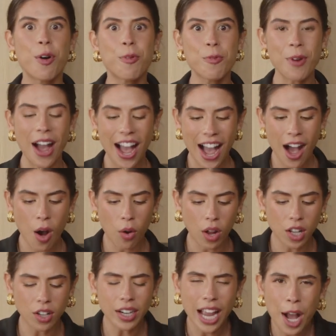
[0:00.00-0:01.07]

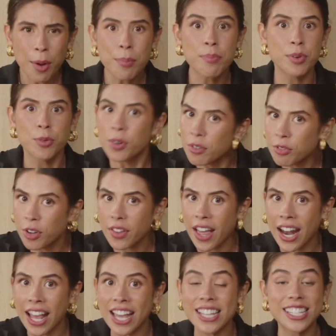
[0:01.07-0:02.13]
Wow, look how beautiful
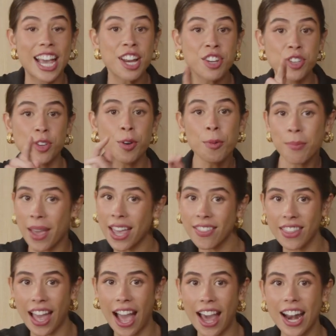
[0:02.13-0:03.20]
that is. And you
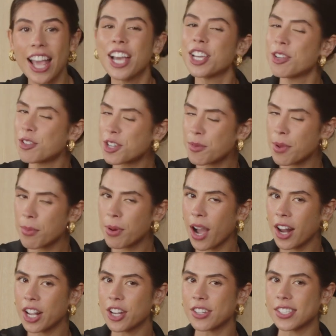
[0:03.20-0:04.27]
made that. You should be
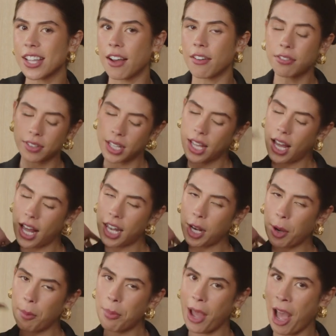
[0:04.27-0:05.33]
proud of yourself. A
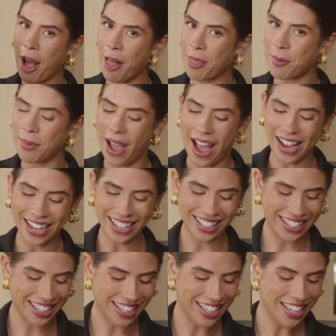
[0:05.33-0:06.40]
little pat on the back.
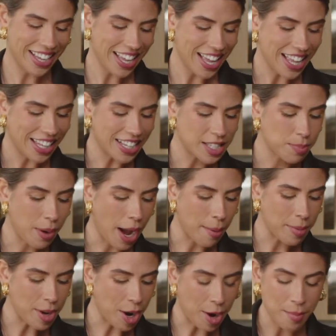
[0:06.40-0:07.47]
Let's pop
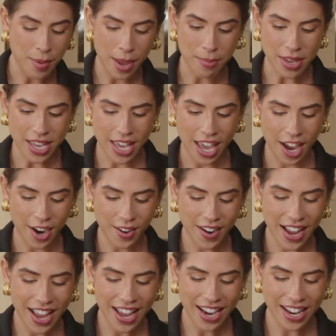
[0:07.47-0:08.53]
in our baby
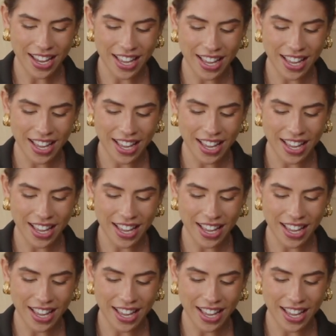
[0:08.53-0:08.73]
carrot.